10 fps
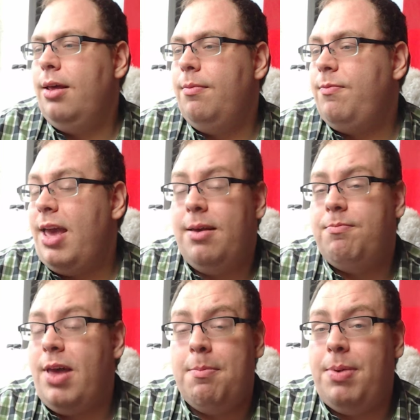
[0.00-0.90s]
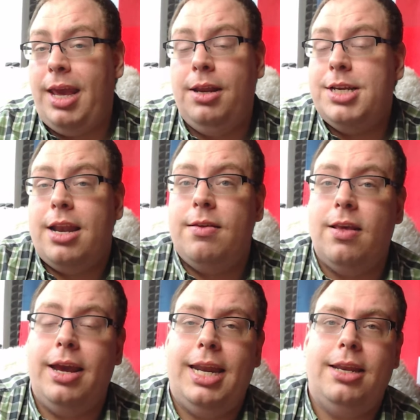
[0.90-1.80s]
they're being
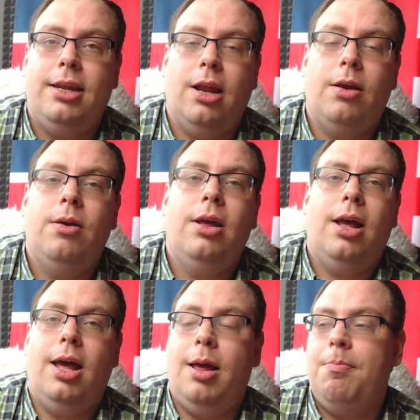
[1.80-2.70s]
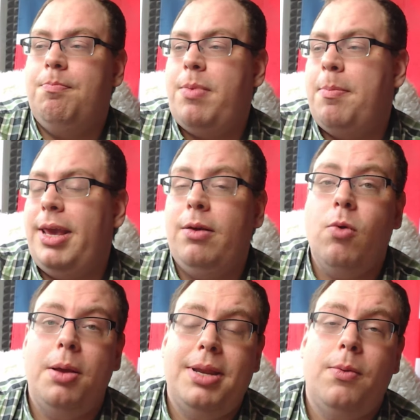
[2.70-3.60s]
genocided, you know. They're being
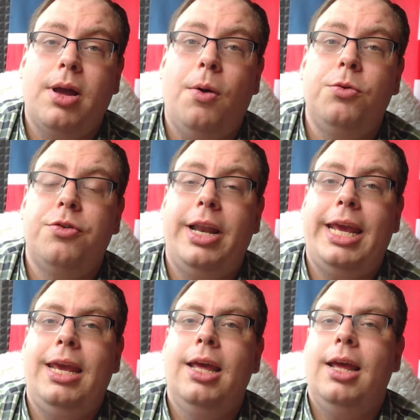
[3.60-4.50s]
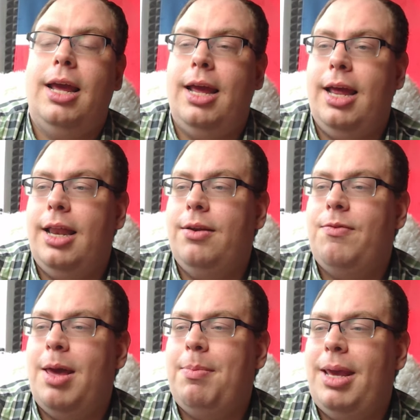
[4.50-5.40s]
wiped out culturally, and
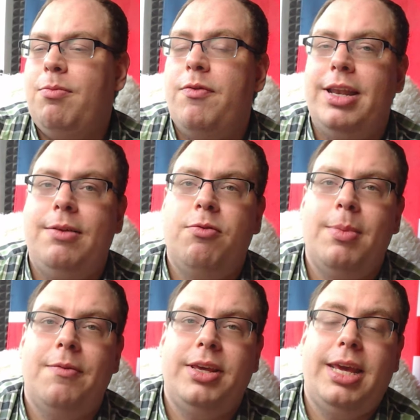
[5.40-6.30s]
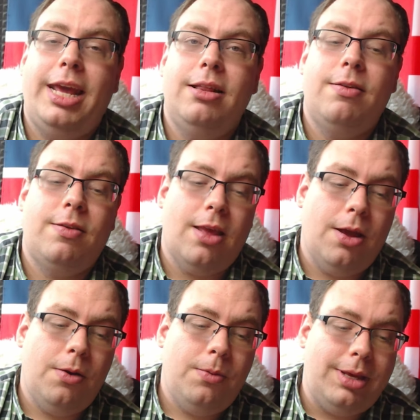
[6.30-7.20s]
they're being prevented from having kids.
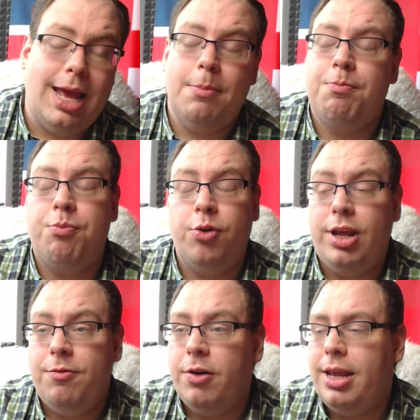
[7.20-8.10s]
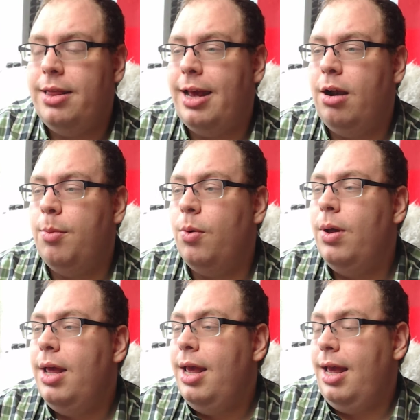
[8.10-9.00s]
So yeah, pretty freaking terrible.
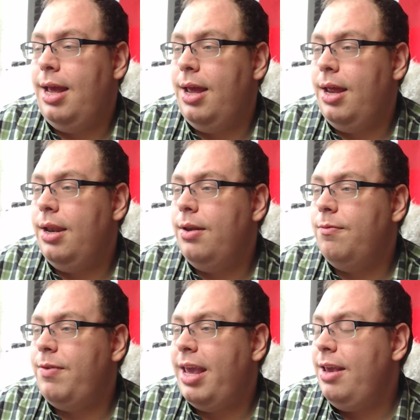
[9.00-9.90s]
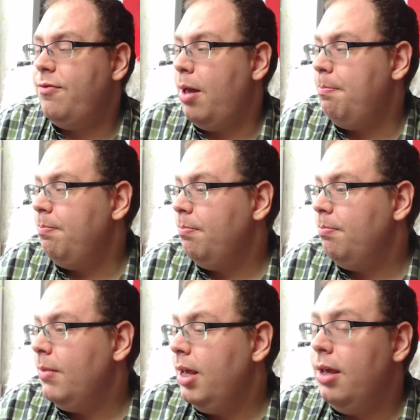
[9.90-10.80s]
And they've
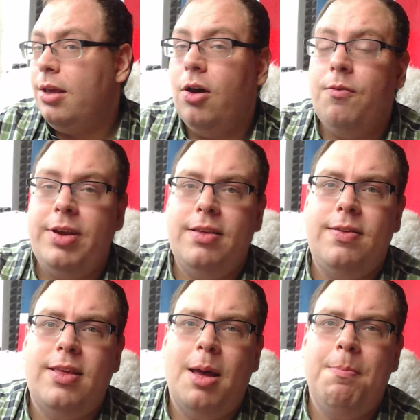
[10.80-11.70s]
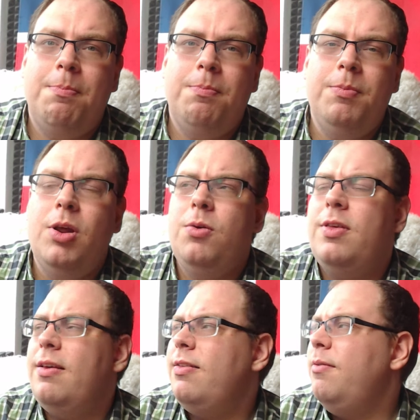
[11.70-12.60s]
got this new
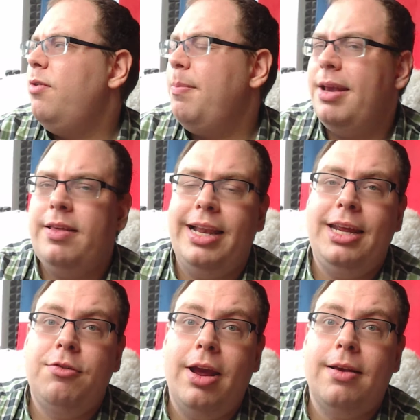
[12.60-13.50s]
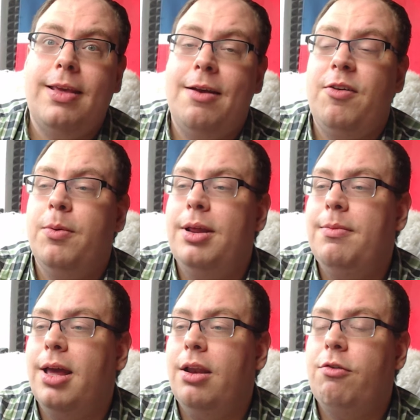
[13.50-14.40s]
system that basically tracks everyone in the
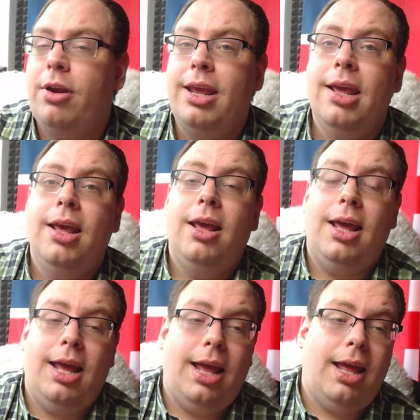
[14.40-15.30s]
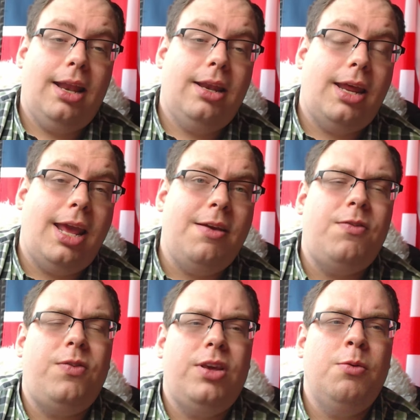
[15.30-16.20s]
country, and
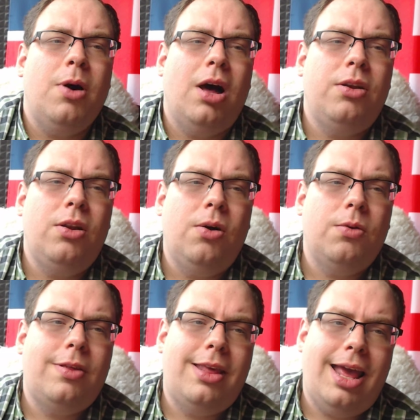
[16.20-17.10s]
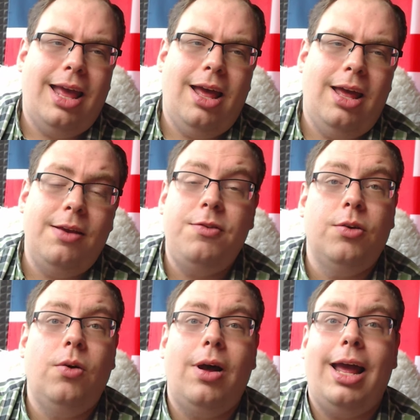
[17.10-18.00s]
if you're
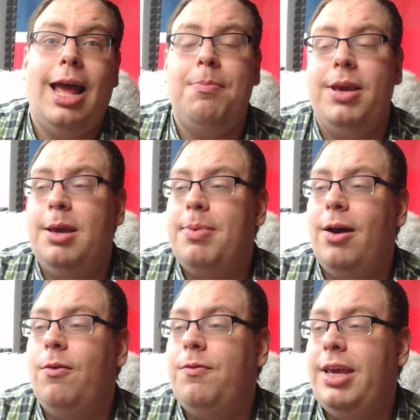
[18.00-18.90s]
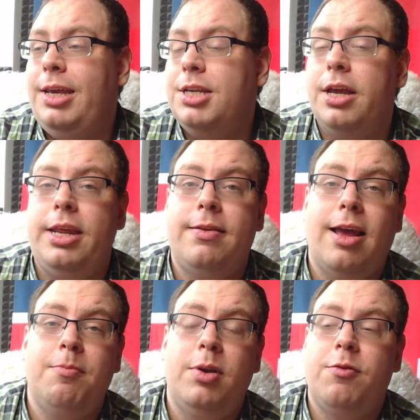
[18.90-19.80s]
not happy about the Chinese
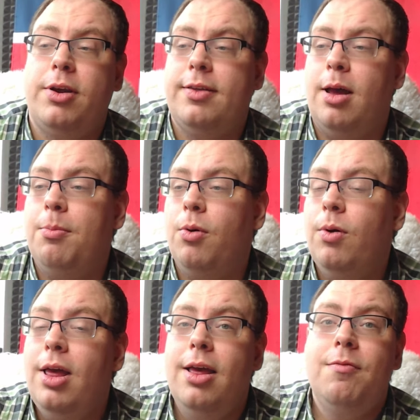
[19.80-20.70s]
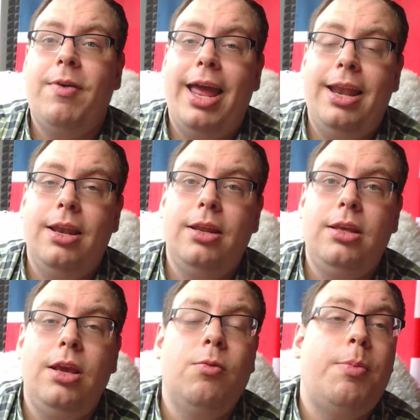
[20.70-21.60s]
government, for example, then
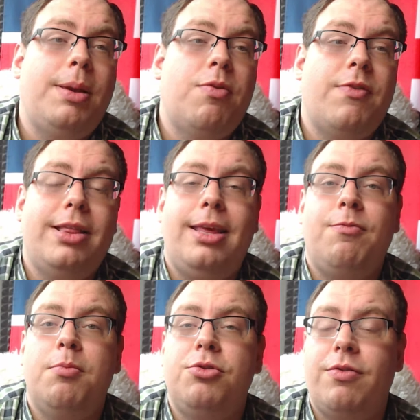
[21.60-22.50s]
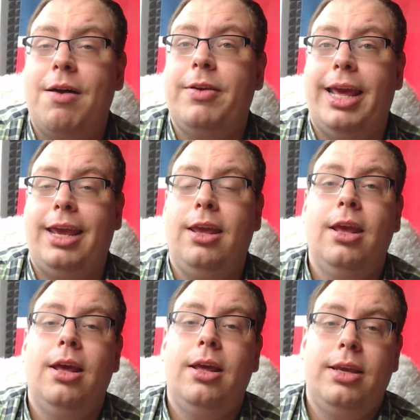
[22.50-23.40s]
you will be prevented from traveling.
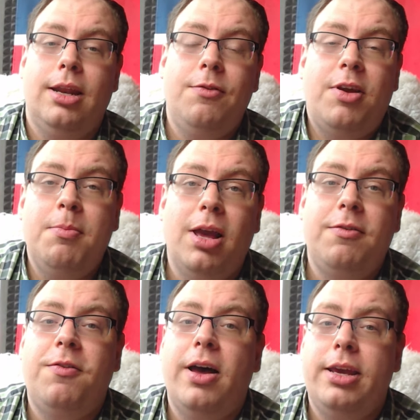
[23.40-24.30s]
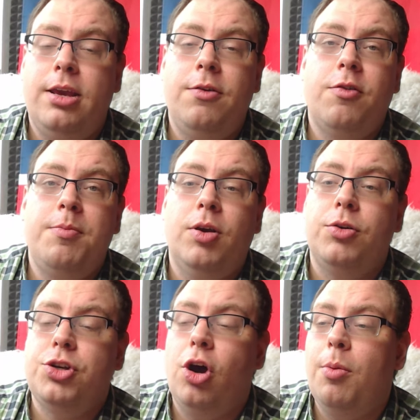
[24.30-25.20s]
You know, they might fire you from your
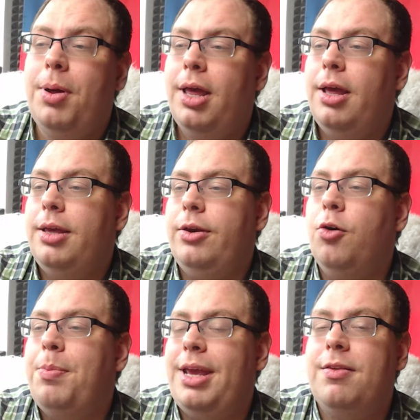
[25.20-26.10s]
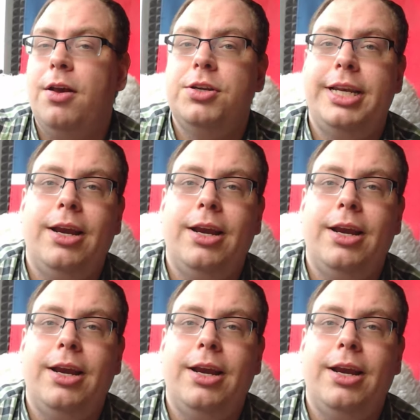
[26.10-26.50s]
job, you'll be socially